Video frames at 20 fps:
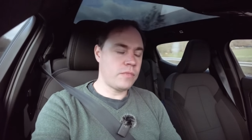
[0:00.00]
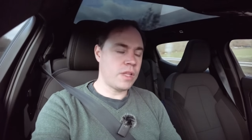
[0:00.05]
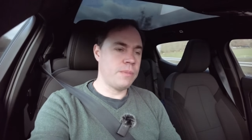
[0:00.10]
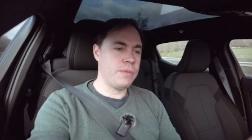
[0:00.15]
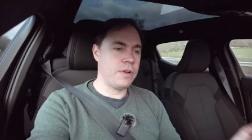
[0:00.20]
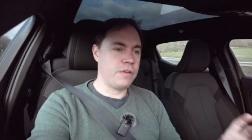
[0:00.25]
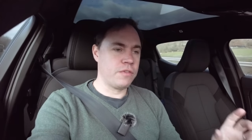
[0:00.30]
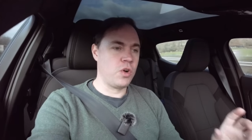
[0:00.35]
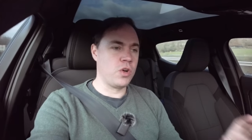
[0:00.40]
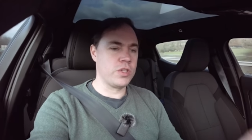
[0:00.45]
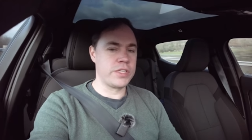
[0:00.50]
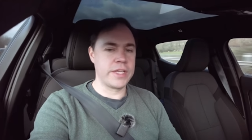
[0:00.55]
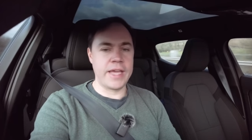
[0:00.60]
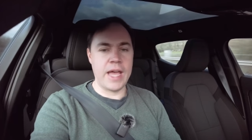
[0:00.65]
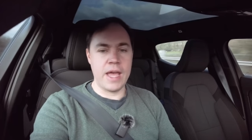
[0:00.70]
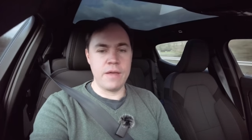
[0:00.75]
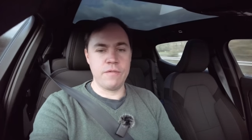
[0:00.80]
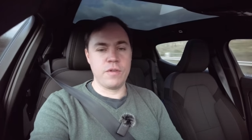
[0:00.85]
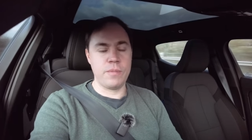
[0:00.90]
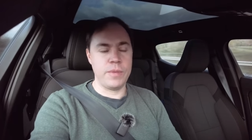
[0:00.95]
But of course it
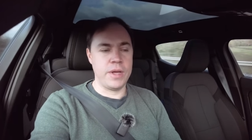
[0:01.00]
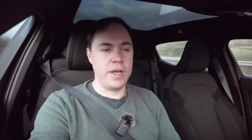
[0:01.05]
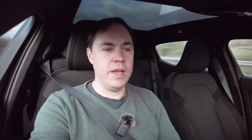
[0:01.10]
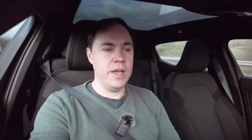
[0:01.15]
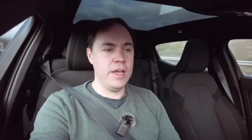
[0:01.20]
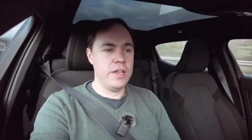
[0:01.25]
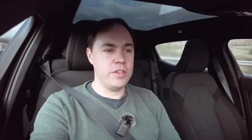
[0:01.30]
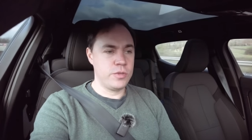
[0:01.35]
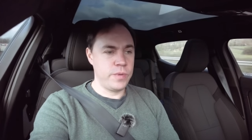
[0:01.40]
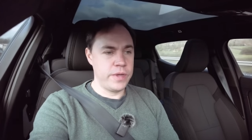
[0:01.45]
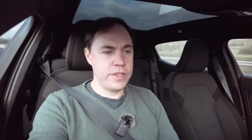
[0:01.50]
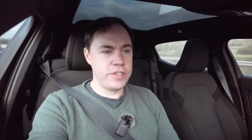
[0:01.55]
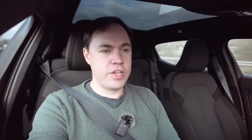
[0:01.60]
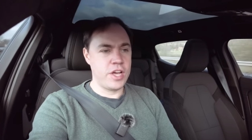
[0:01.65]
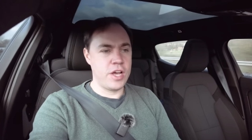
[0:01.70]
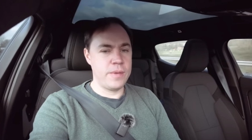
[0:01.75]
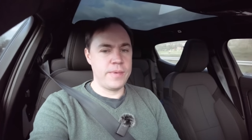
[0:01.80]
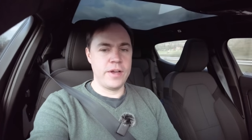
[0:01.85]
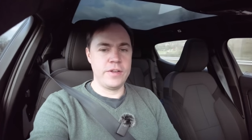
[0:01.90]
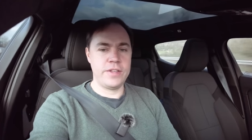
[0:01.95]
came from a twin
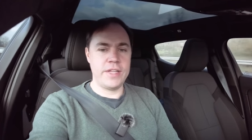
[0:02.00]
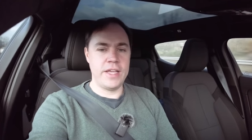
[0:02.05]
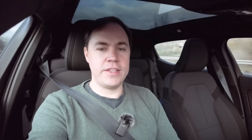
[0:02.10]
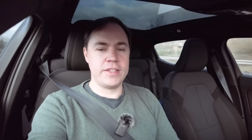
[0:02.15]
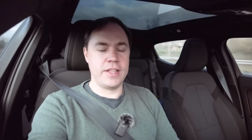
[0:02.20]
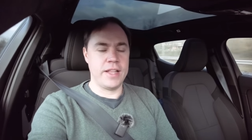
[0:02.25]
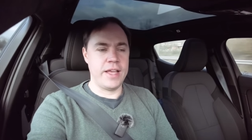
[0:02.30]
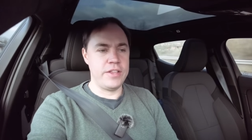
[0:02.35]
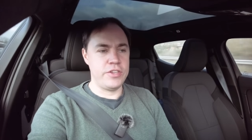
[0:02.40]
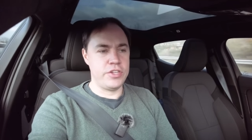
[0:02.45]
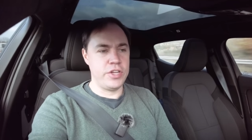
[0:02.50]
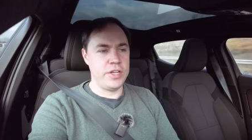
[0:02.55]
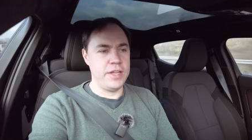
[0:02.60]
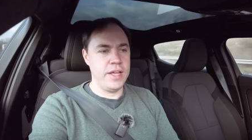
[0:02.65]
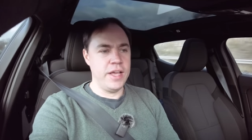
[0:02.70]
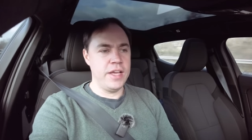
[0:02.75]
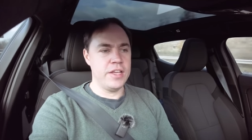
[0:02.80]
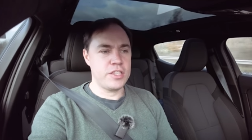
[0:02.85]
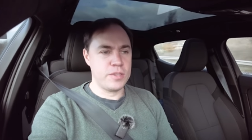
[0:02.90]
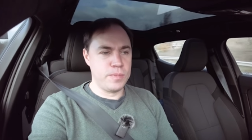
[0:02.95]
turbo diesel engine,
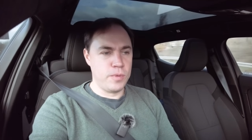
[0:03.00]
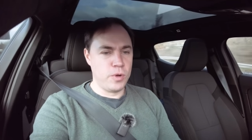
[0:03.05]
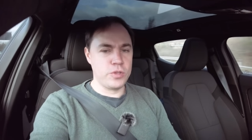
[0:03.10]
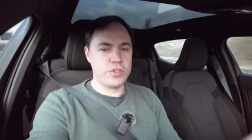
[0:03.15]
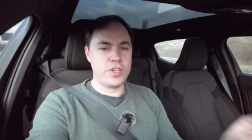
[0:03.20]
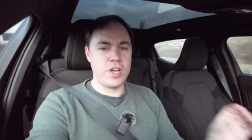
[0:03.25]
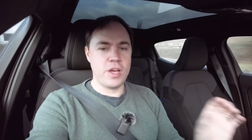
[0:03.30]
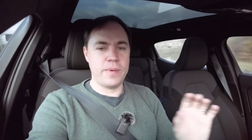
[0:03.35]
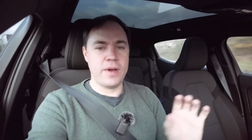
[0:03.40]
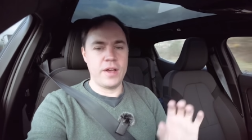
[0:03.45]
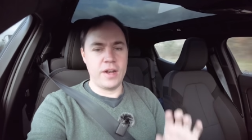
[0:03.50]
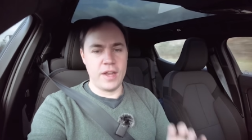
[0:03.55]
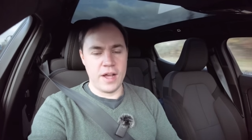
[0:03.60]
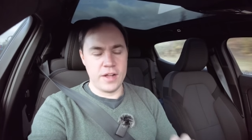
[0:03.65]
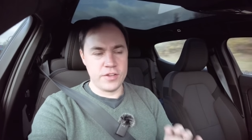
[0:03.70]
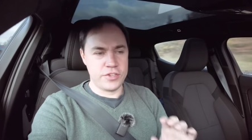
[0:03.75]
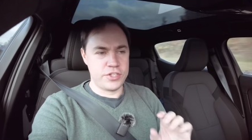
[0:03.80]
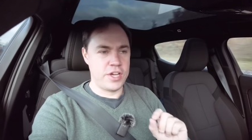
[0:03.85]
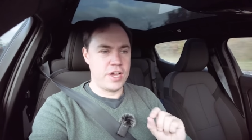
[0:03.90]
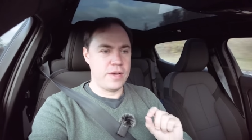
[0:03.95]
small turbo,
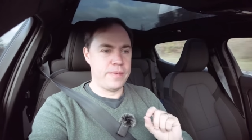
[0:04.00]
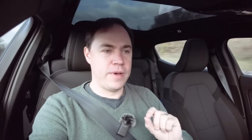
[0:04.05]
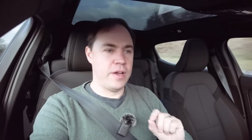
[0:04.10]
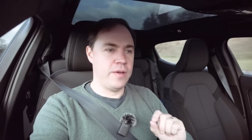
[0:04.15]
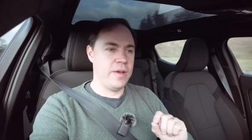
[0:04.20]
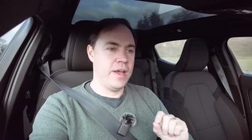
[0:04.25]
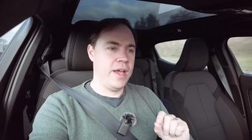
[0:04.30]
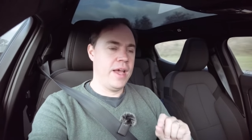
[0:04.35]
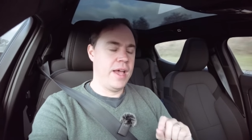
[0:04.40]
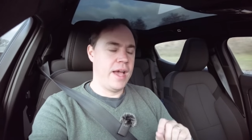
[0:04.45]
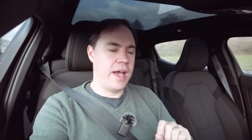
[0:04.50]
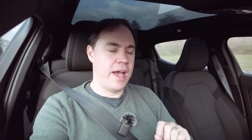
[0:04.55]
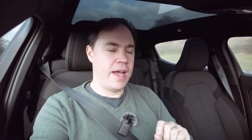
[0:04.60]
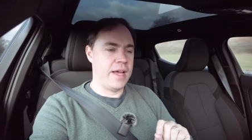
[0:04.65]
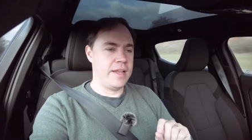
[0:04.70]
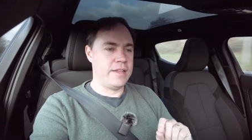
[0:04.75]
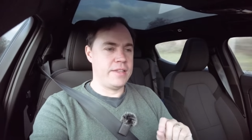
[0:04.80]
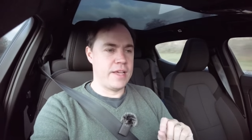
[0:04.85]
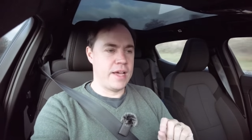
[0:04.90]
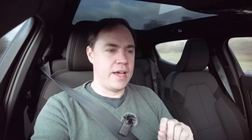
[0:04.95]
large turbo,
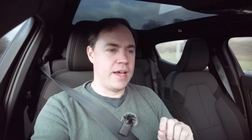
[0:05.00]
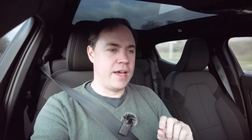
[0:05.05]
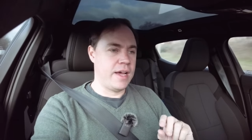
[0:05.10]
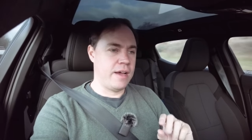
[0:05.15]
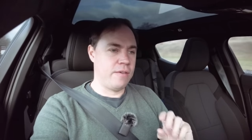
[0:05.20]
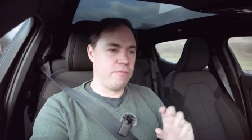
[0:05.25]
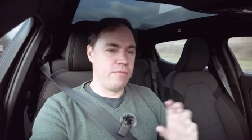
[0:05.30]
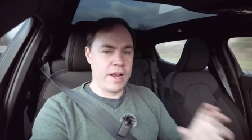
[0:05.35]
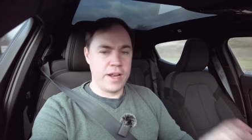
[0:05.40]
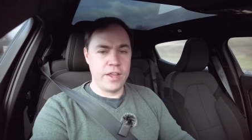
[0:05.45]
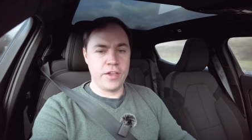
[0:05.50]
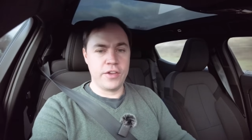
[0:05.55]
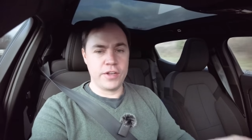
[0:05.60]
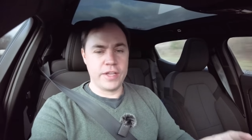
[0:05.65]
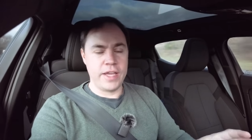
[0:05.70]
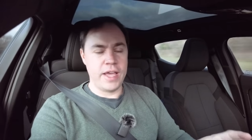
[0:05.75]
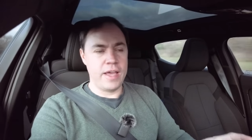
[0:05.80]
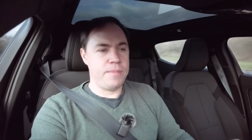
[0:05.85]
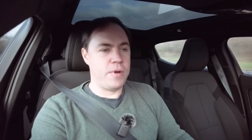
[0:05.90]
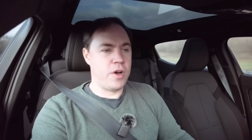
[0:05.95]
and uh, really good
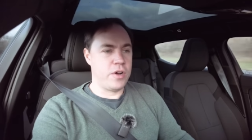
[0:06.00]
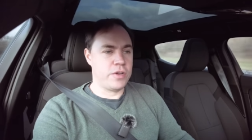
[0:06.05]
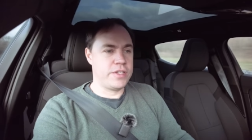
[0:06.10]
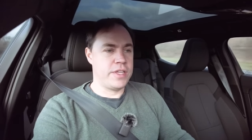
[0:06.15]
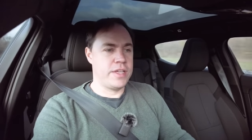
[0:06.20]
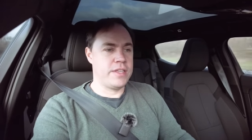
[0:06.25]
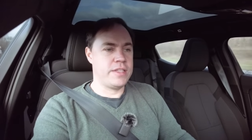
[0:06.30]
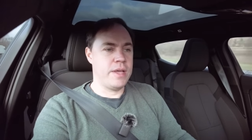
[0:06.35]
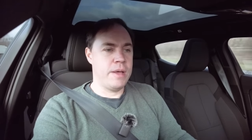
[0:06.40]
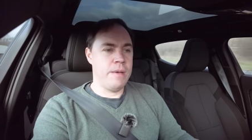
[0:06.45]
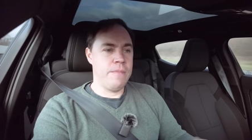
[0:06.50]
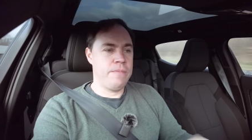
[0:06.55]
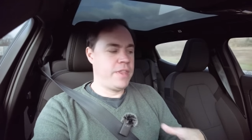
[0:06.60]
gearboxes.